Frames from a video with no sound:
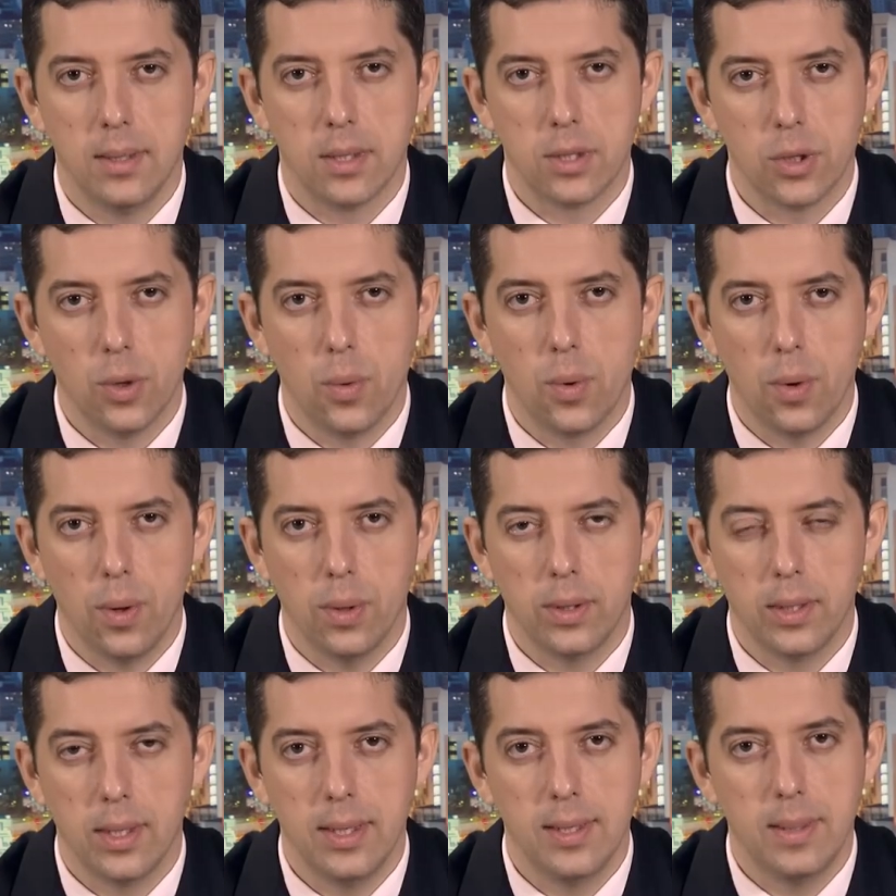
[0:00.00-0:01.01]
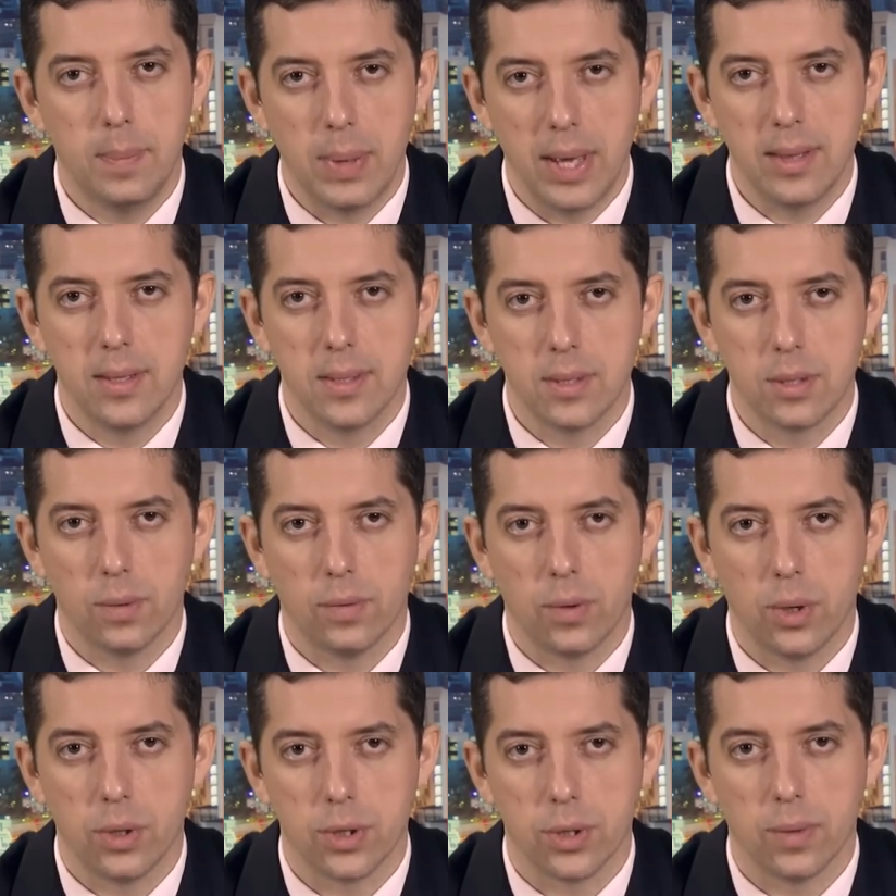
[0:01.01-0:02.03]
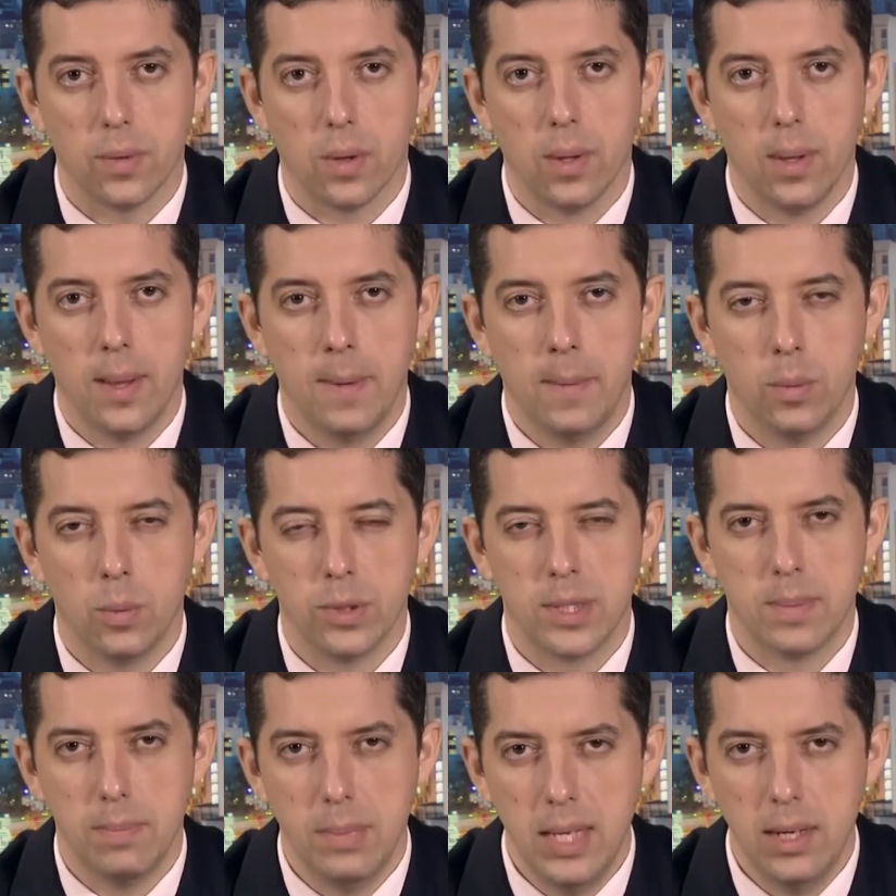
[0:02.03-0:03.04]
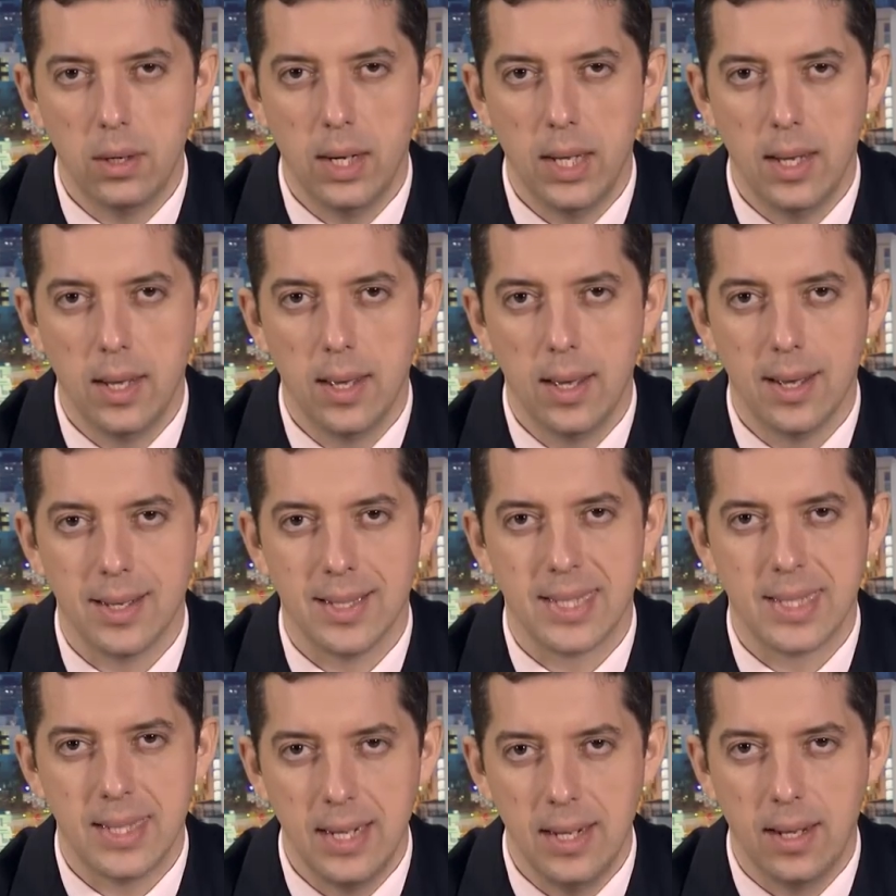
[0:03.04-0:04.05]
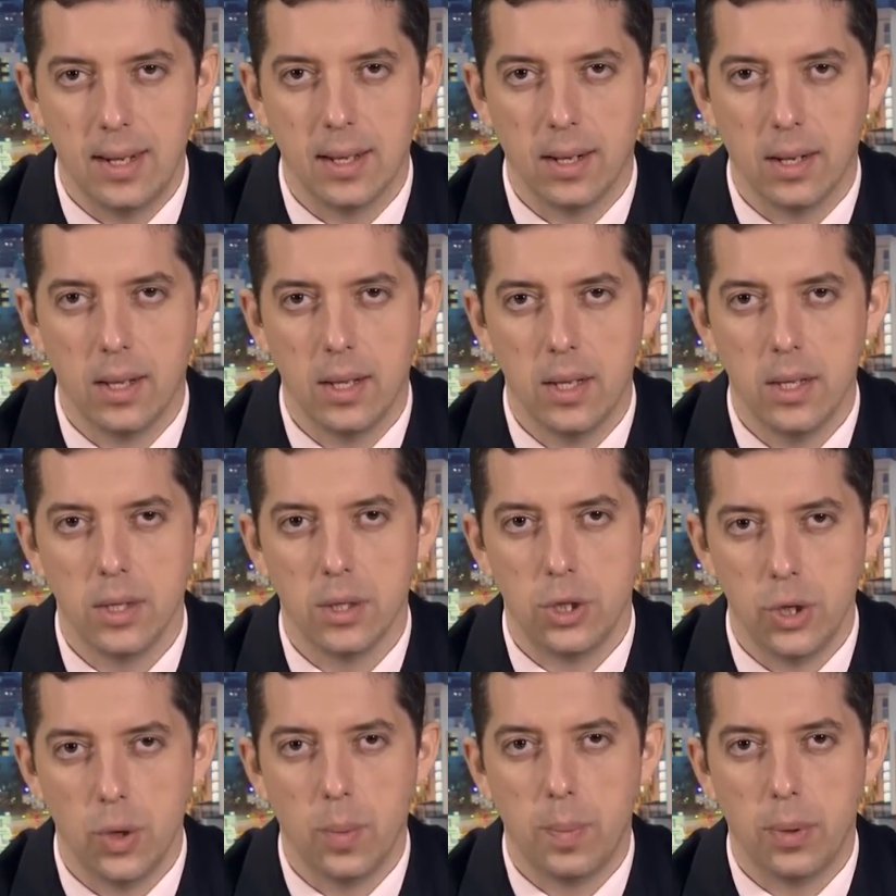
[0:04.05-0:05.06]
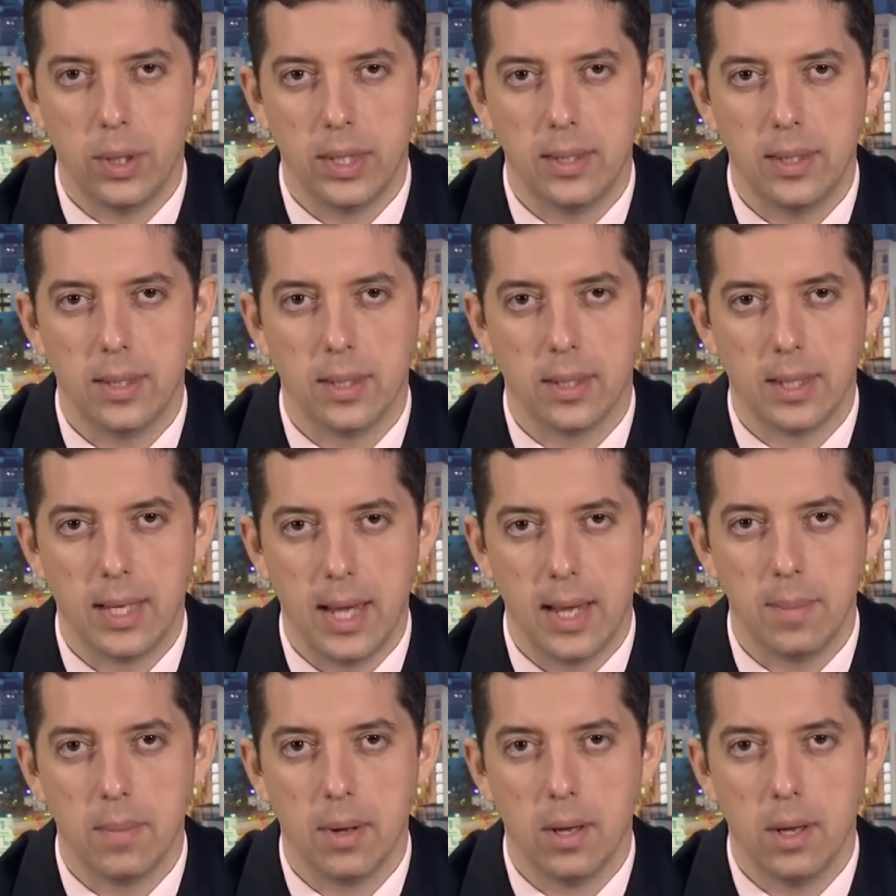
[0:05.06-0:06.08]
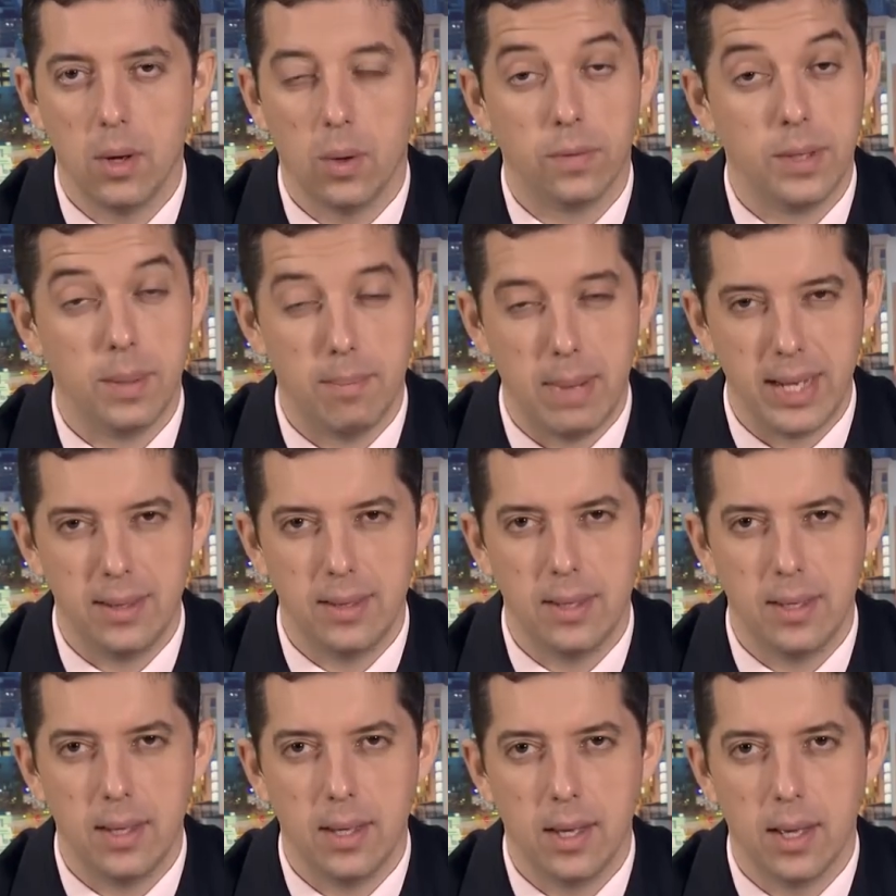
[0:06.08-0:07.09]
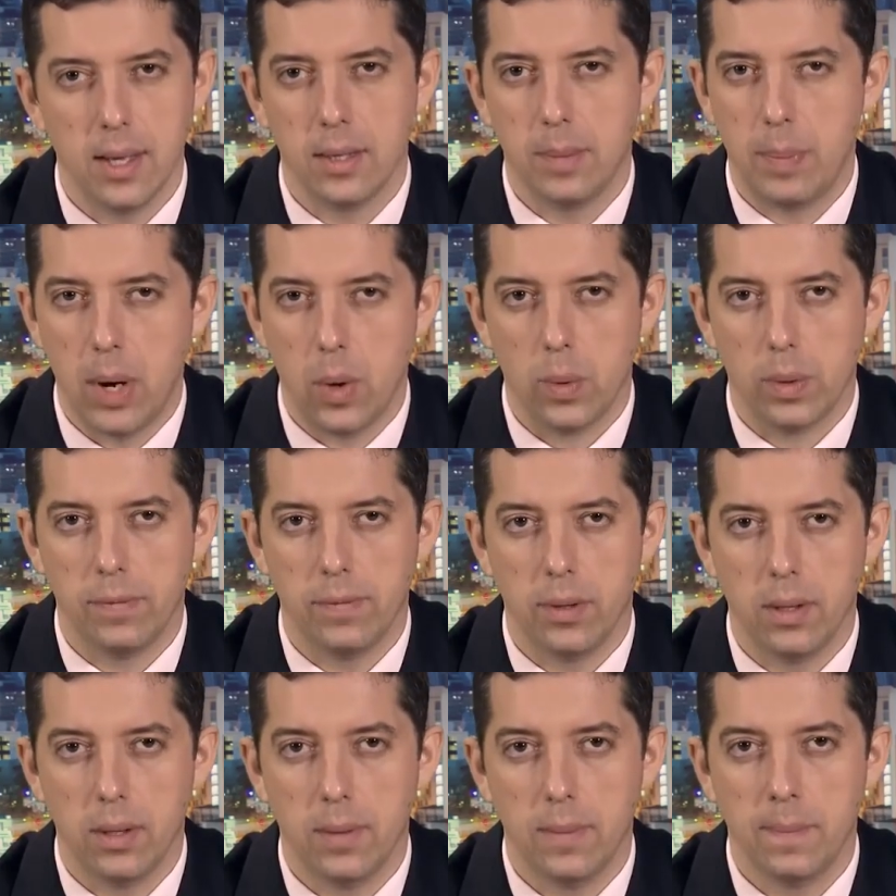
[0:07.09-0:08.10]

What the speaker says: the so-called independence of Kosovo was merely a cynical geopolitical game of the mighty and powerful.